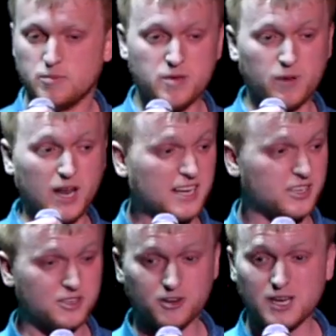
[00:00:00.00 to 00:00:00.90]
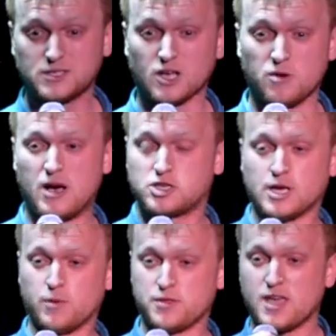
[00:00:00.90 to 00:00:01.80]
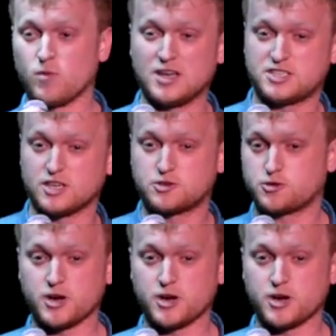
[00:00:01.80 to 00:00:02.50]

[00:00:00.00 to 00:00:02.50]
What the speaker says: People like to drink so much that when they want to